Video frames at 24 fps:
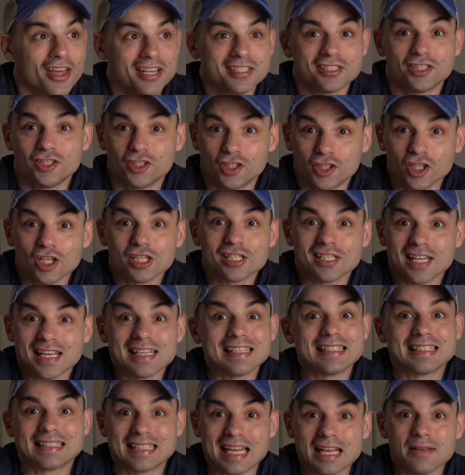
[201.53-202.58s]
that's just
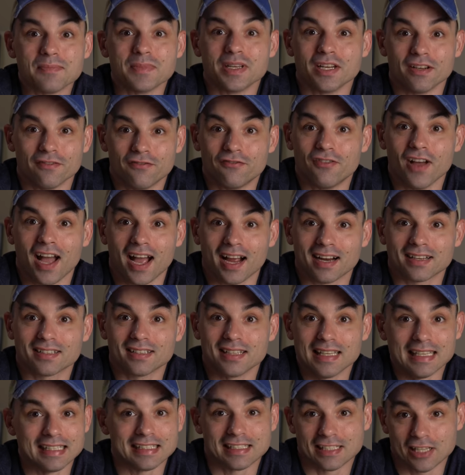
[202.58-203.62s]
a statement of
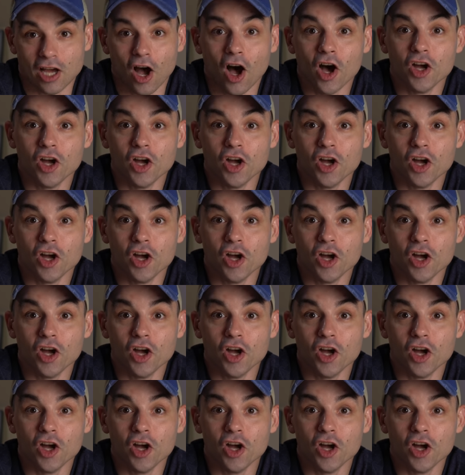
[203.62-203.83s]
fact. It's